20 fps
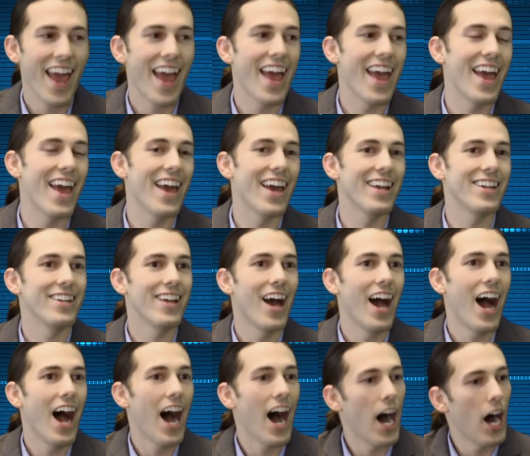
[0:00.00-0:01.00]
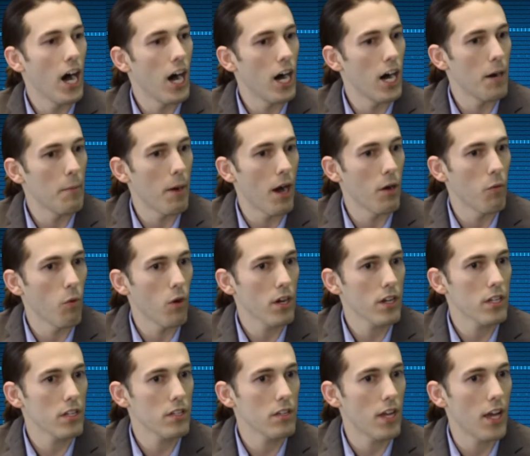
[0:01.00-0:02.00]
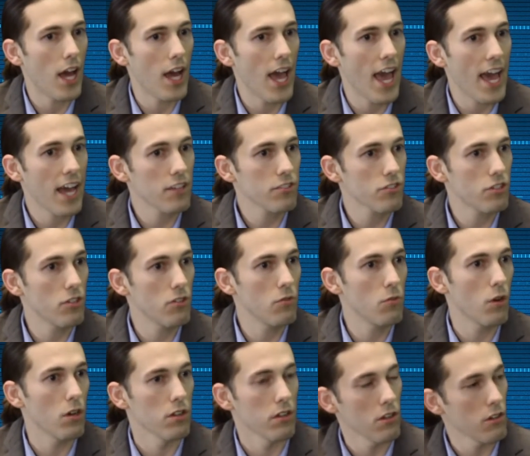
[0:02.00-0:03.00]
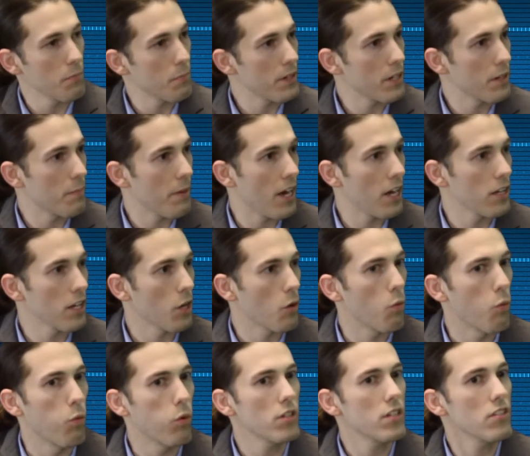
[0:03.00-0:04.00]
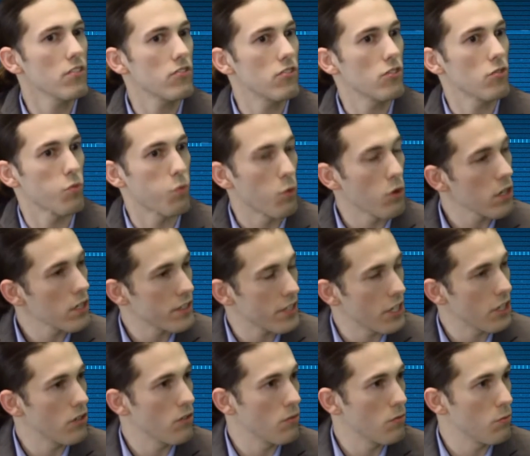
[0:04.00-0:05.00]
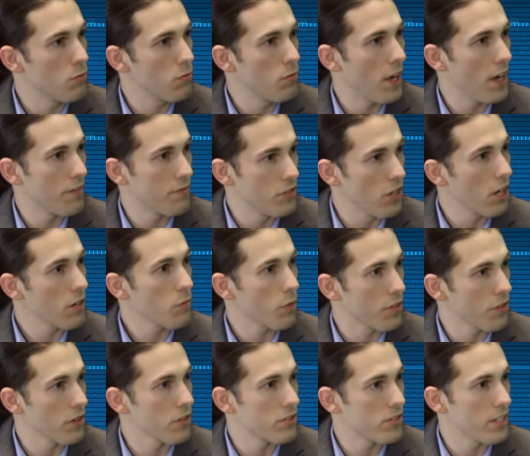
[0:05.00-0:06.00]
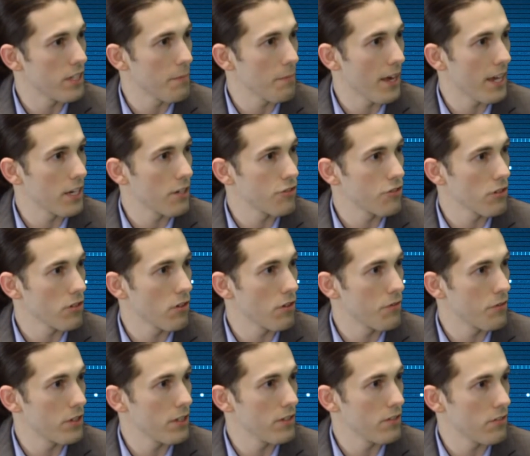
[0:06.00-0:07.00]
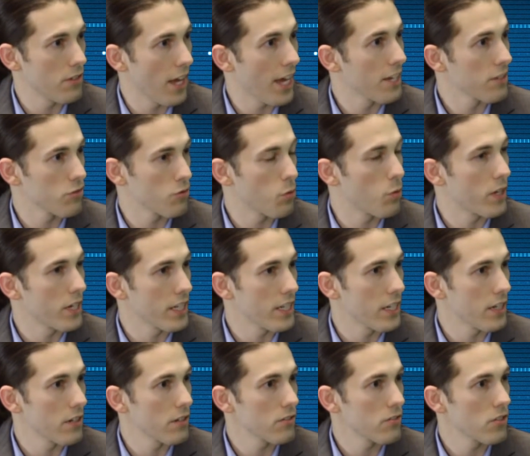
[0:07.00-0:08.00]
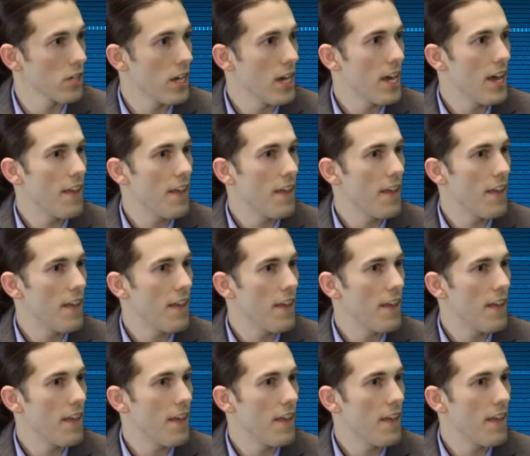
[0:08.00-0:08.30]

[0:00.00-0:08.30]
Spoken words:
And I want to ask you a little bit about, like, what is this work that you have done with our city manager over these last 20 years